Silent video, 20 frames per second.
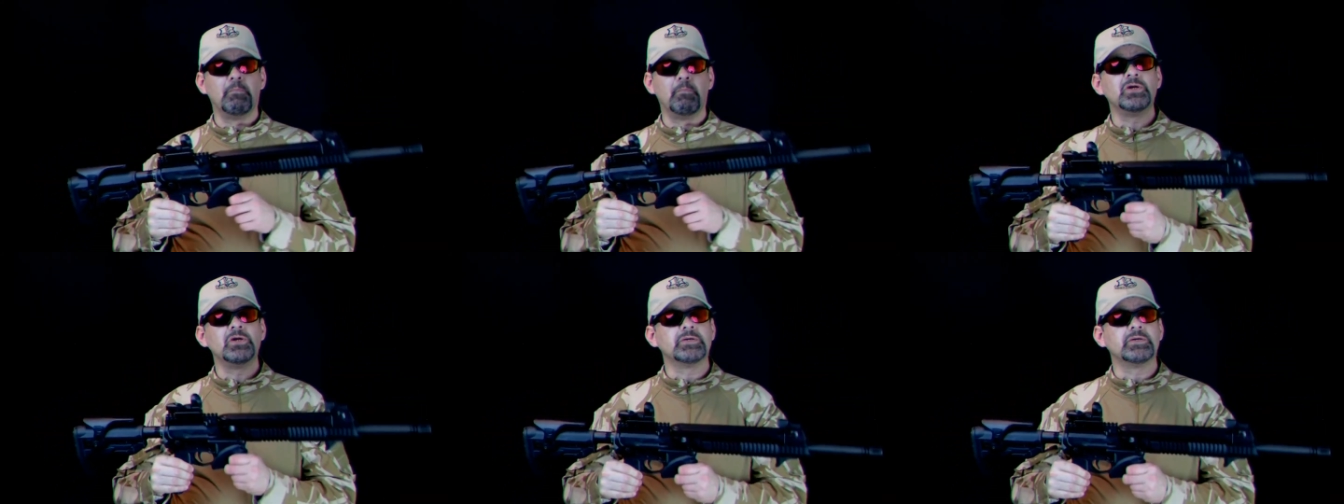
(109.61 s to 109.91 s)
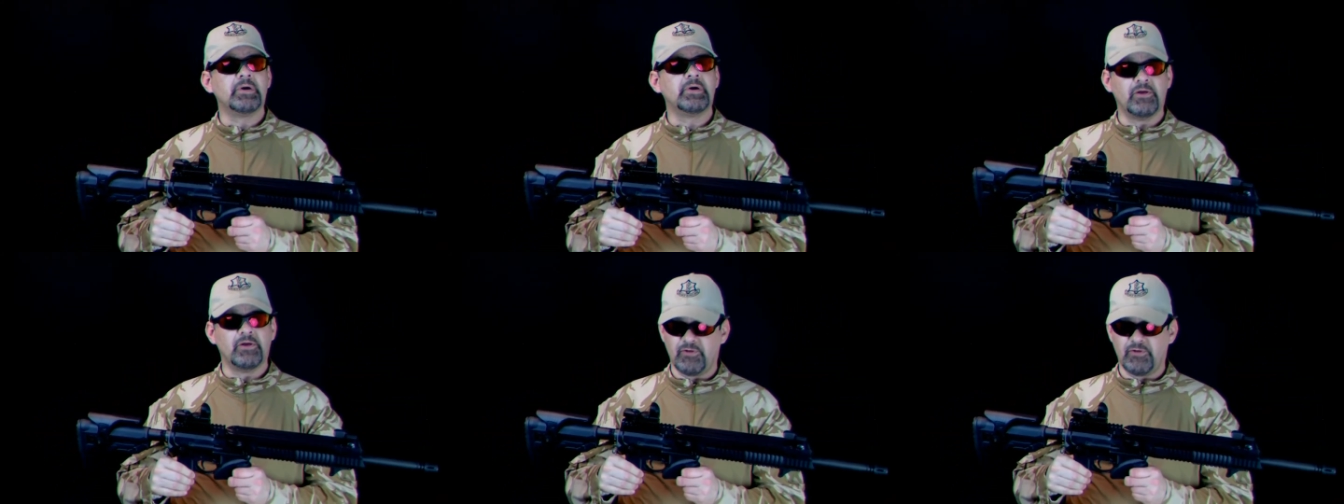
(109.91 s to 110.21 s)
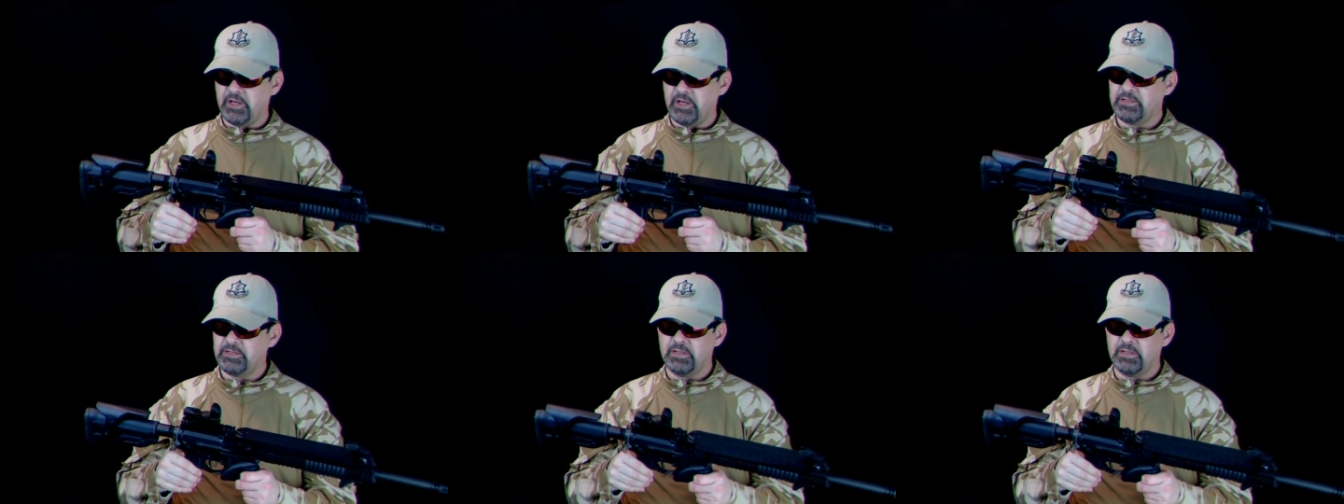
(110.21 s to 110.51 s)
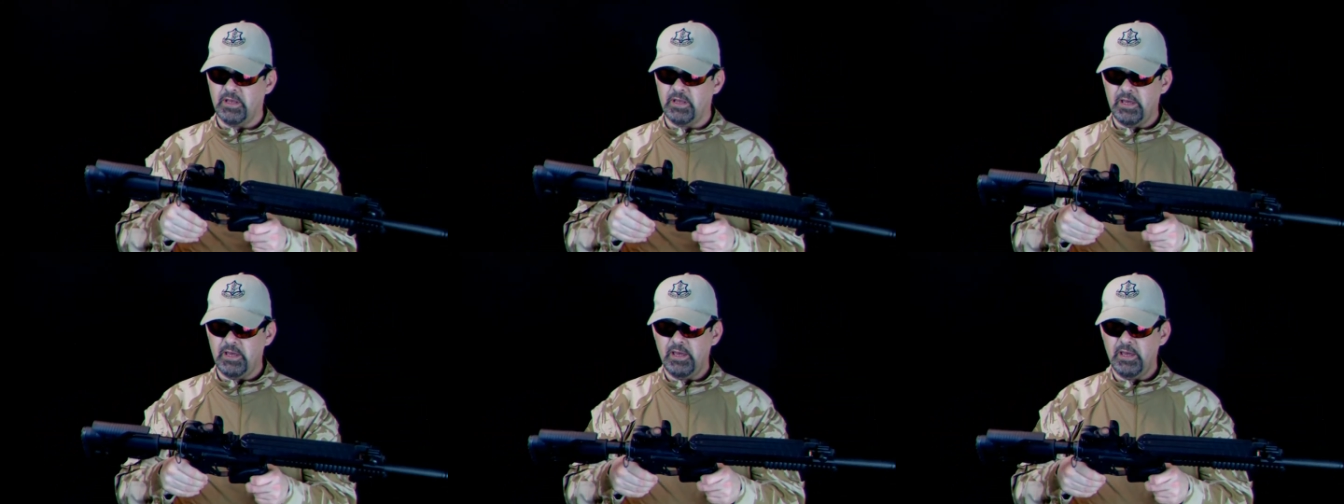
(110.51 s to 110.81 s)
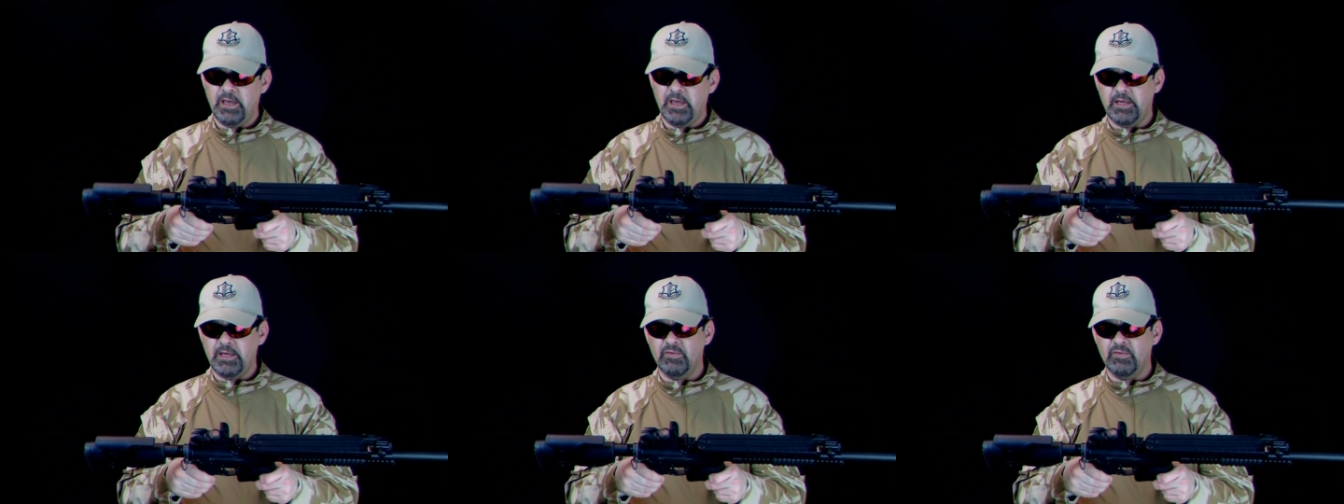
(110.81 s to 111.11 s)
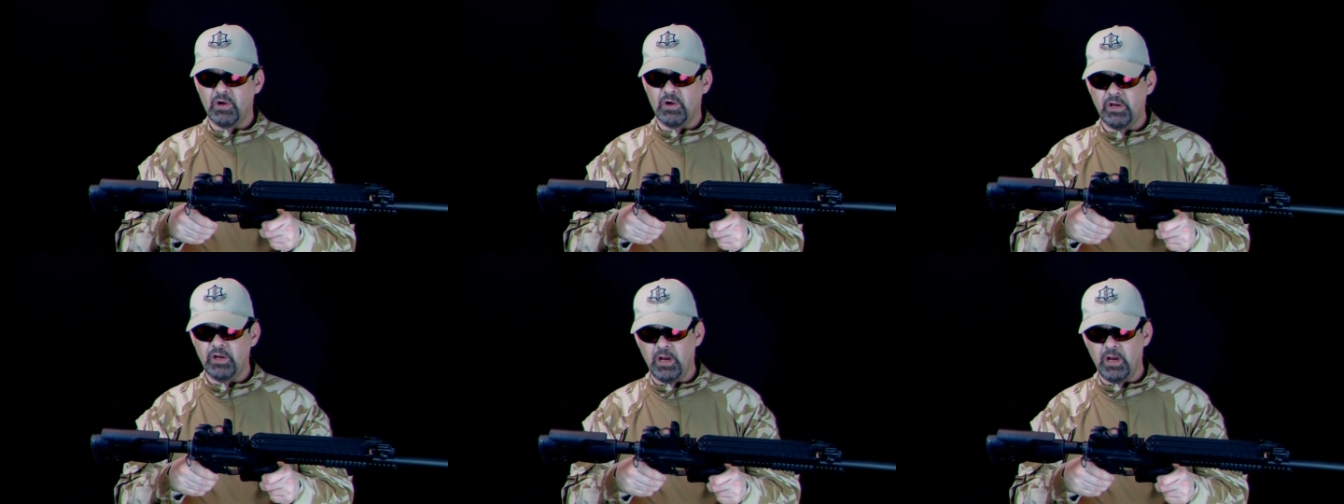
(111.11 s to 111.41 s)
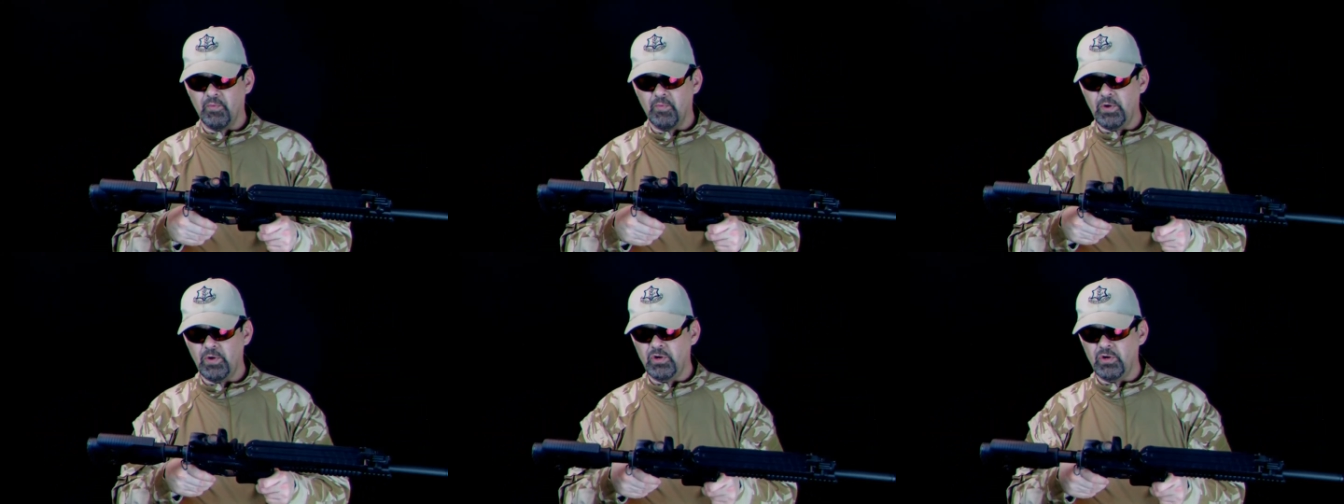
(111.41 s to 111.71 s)
bunch of other things in the very
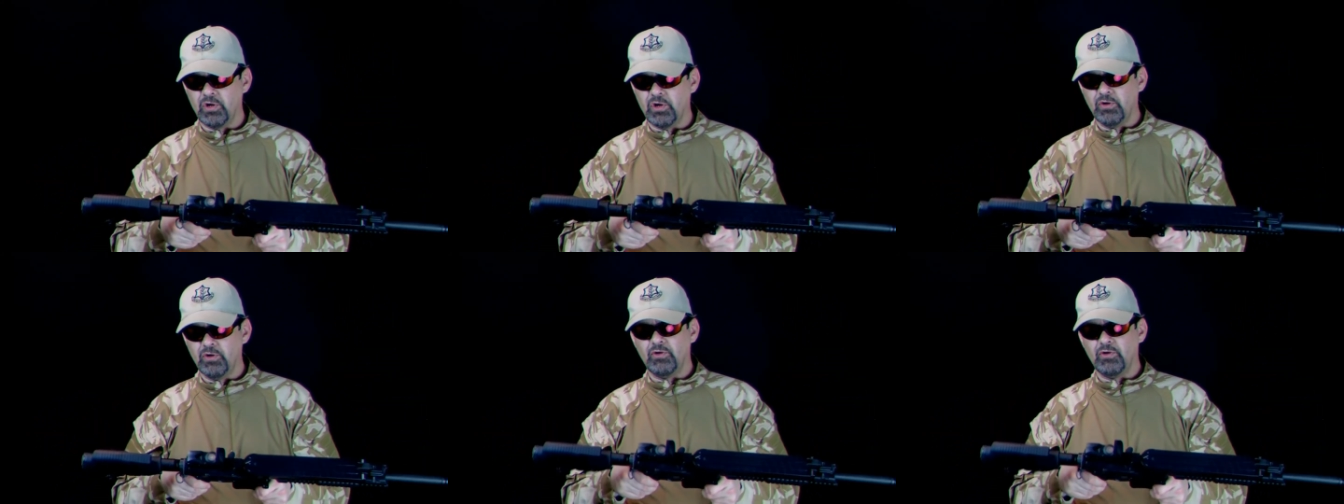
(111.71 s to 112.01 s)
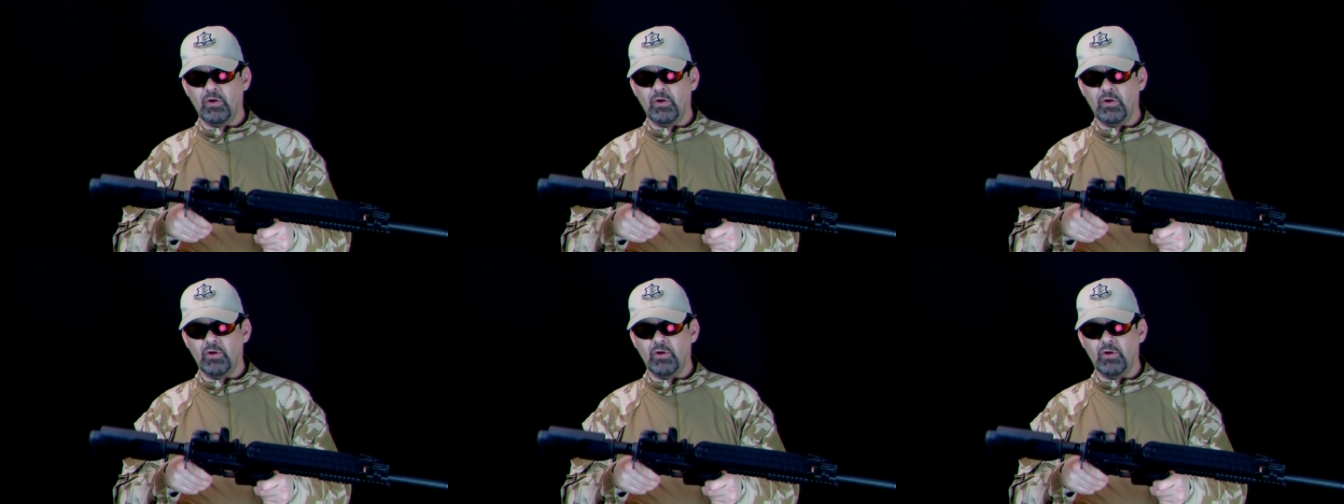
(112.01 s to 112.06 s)
near future.